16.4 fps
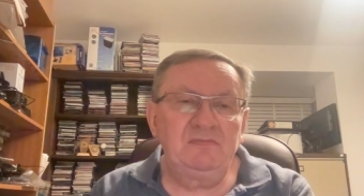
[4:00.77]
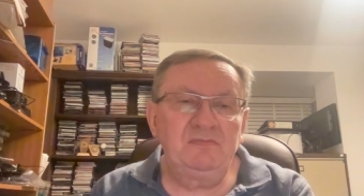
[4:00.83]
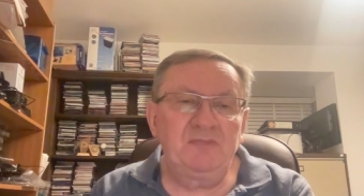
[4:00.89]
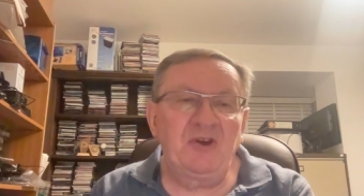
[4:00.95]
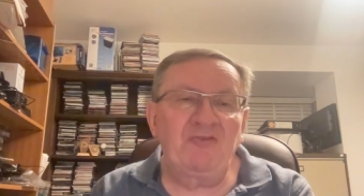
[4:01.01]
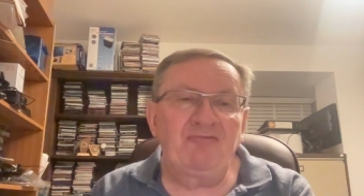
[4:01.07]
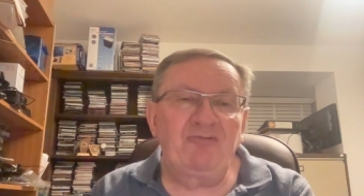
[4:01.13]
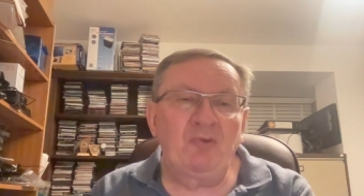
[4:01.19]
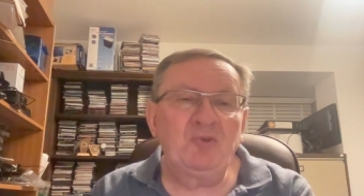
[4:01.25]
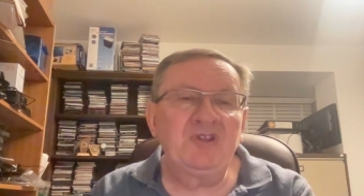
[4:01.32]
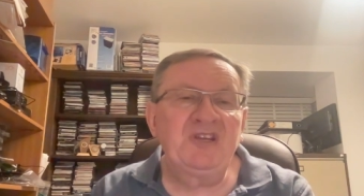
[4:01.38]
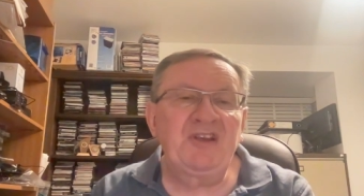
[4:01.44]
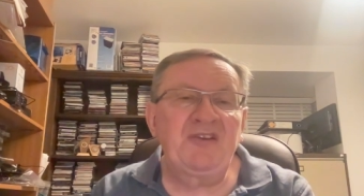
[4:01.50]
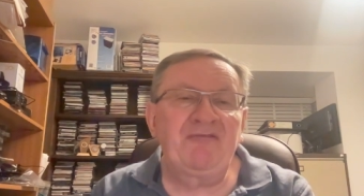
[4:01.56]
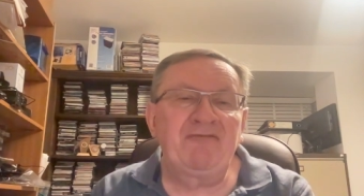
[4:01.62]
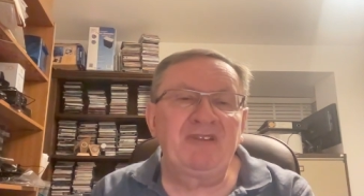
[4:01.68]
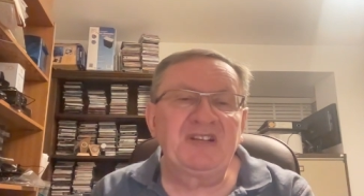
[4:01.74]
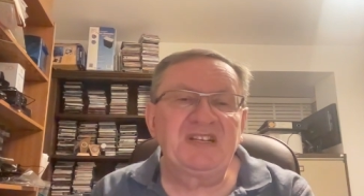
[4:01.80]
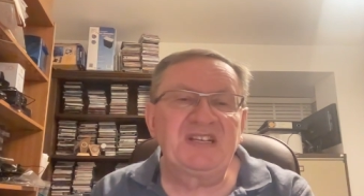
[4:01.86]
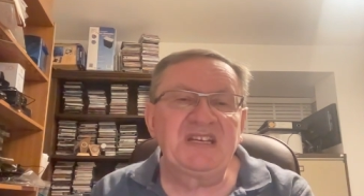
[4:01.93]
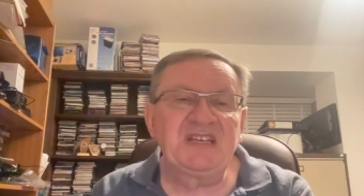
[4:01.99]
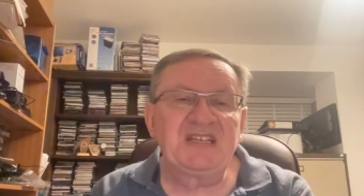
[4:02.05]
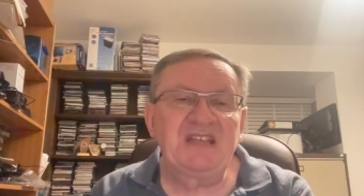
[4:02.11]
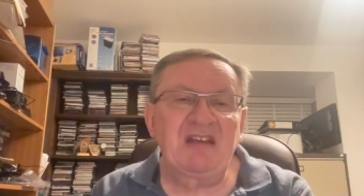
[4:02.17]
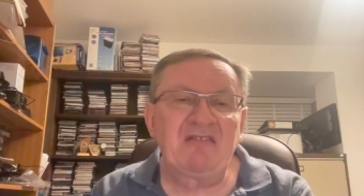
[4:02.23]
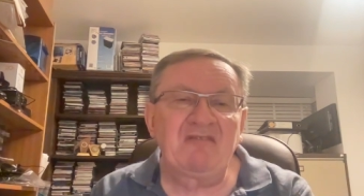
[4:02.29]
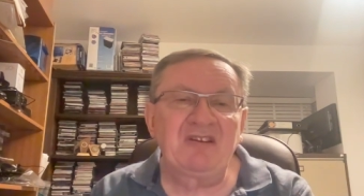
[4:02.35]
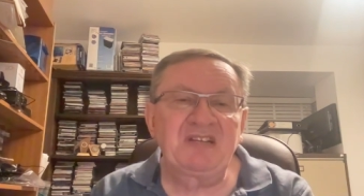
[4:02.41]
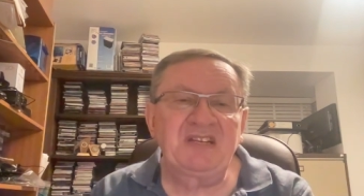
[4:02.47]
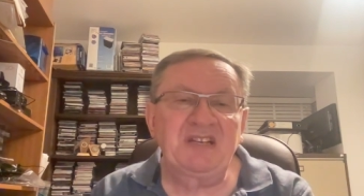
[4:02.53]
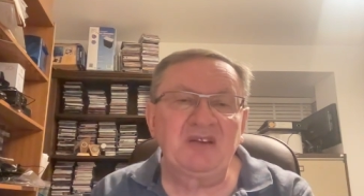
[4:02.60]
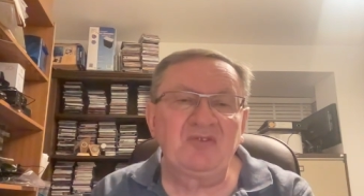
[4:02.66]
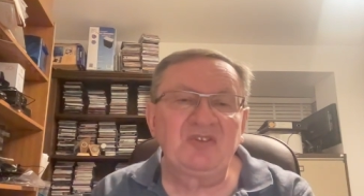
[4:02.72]
But for all the differences, there are
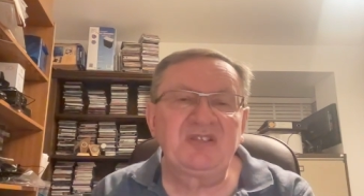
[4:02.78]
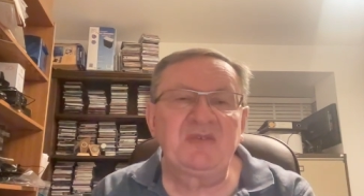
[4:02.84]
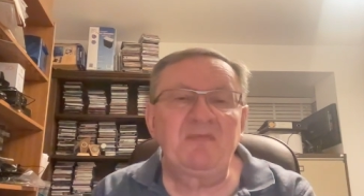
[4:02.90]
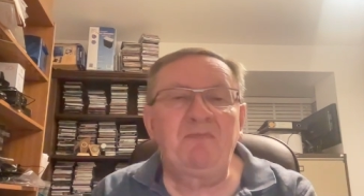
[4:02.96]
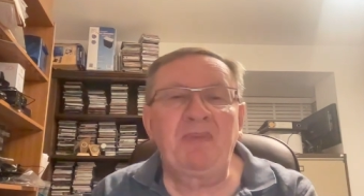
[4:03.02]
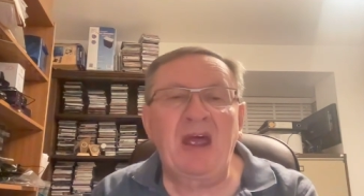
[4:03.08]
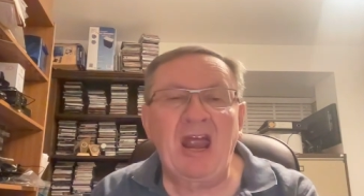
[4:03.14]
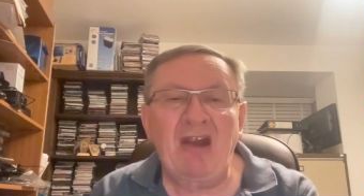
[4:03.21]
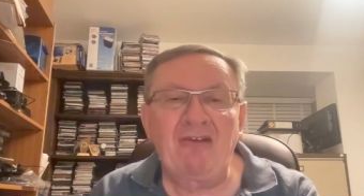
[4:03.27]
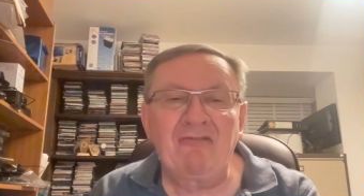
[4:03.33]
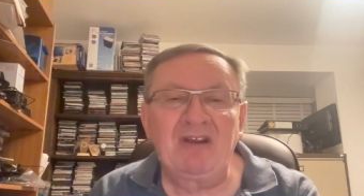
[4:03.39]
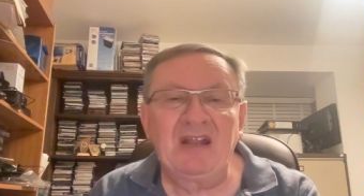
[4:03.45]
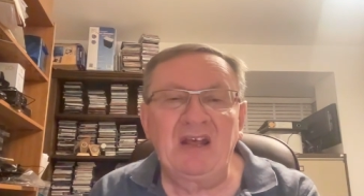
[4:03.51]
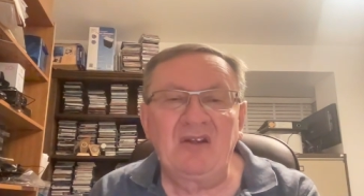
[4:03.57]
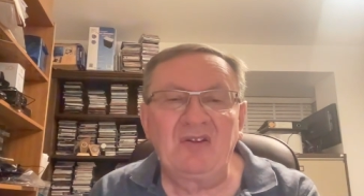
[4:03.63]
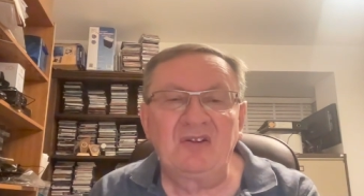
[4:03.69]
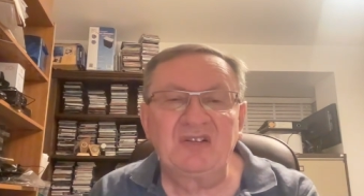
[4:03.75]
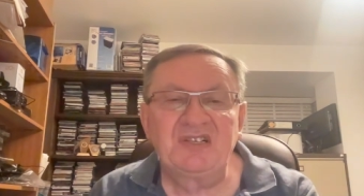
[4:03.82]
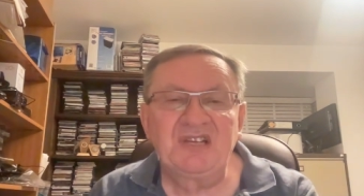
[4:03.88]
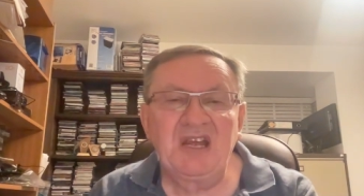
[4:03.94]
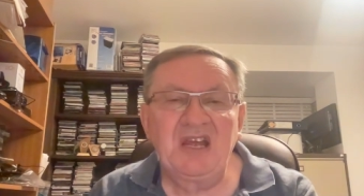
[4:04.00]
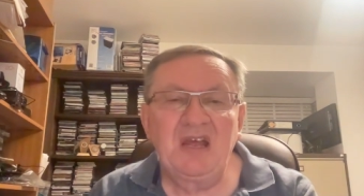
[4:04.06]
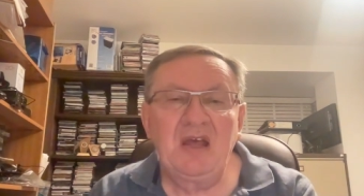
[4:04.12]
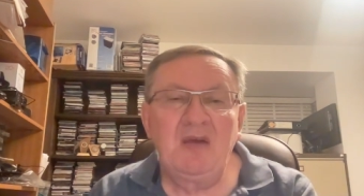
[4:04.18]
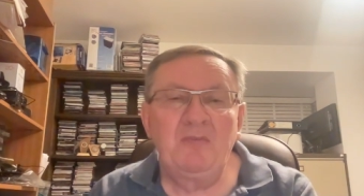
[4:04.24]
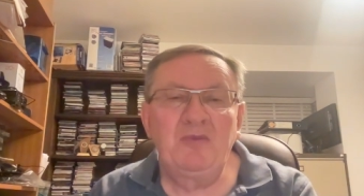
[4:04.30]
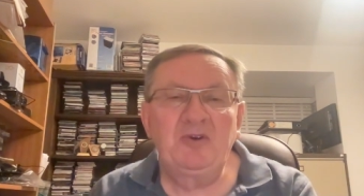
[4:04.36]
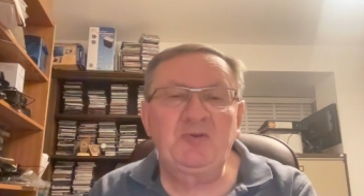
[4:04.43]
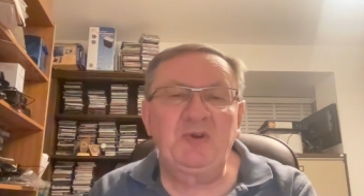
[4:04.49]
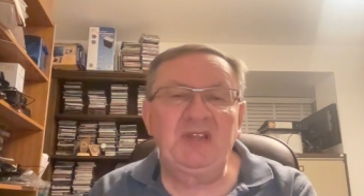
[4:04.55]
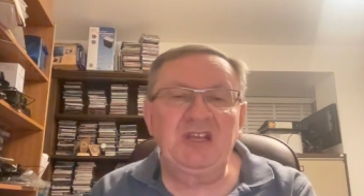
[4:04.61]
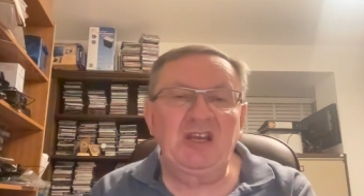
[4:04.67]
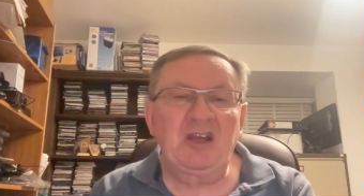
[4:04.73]
still some parallels
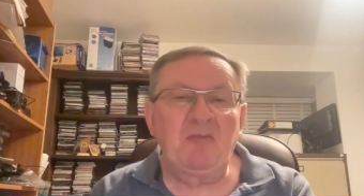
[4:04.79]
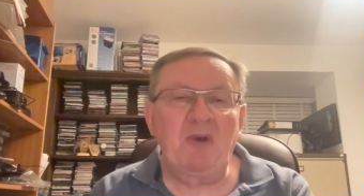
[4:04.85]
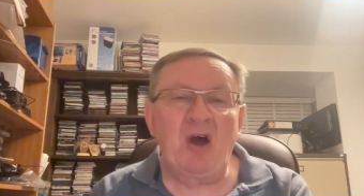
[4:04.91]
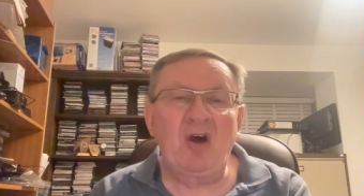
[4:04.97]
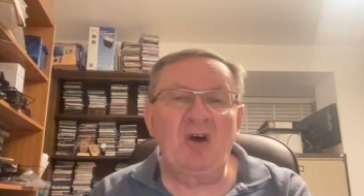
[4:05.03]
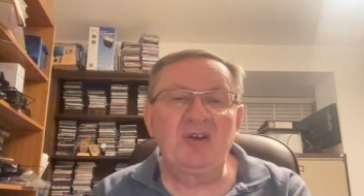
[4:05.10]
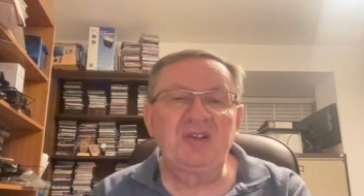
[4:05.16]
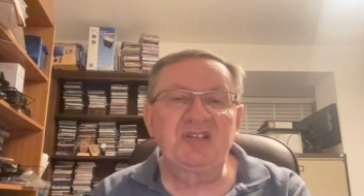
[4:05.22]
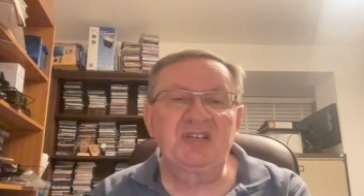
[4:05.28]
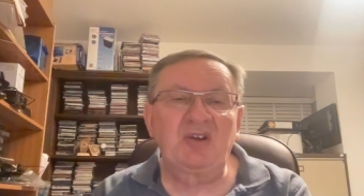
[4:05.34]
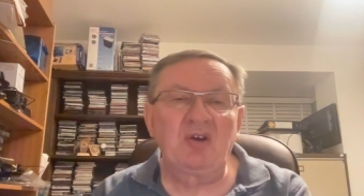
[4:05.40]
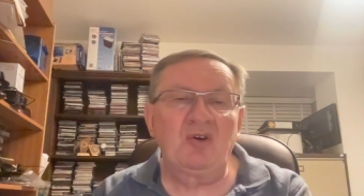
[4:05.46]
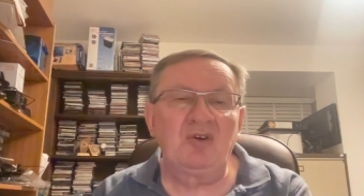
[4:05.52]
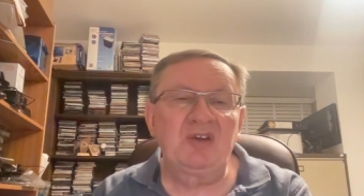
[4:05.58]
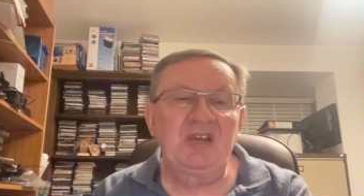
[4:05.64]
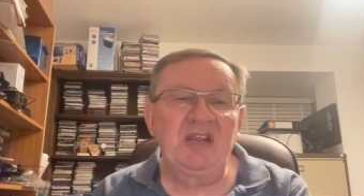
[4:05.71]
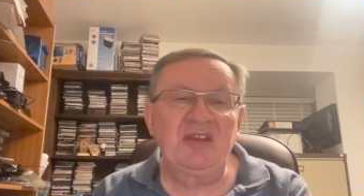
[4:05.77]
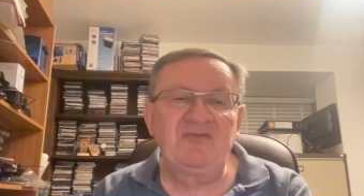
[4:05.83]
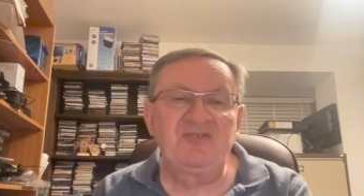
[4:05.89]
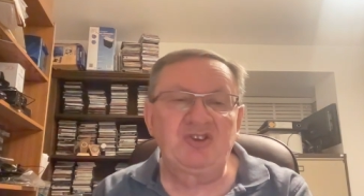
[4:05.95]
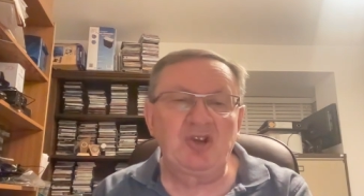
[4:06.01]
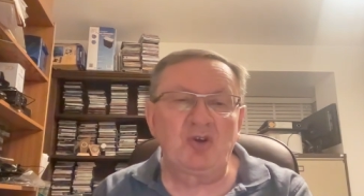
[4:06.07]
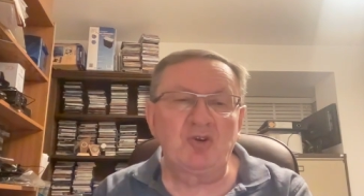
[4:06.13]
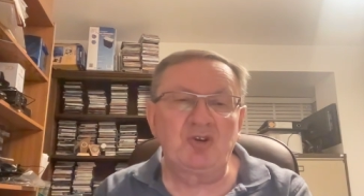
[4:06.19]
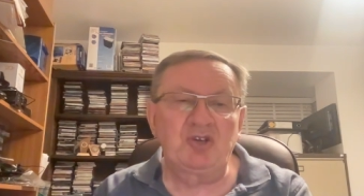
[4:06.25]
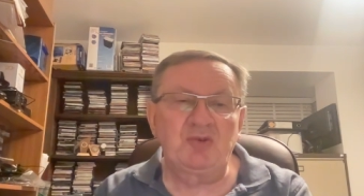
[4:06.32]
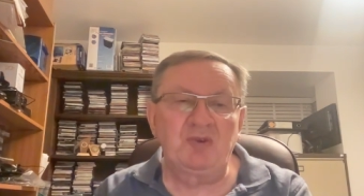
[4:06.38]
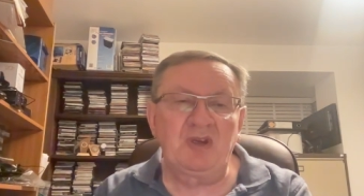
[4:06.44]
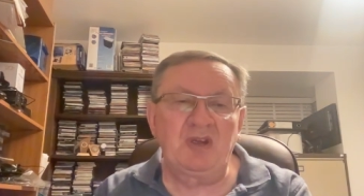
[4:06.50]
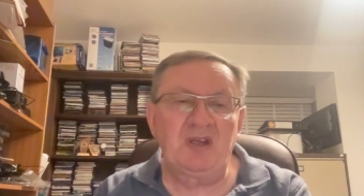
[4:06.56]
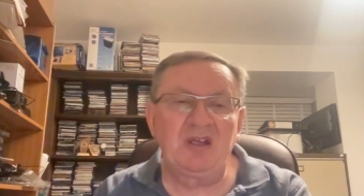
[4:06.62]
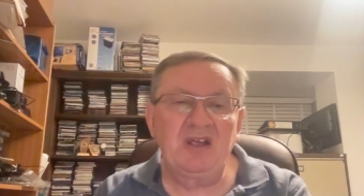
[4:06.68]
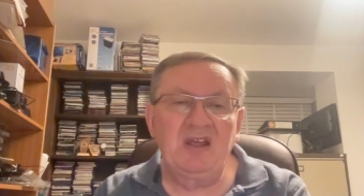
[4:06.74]
between the commands God gives
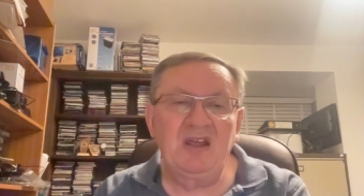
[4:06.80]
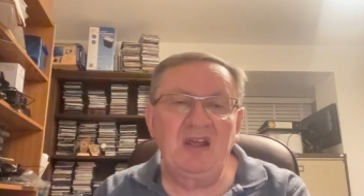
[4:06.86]
Joshua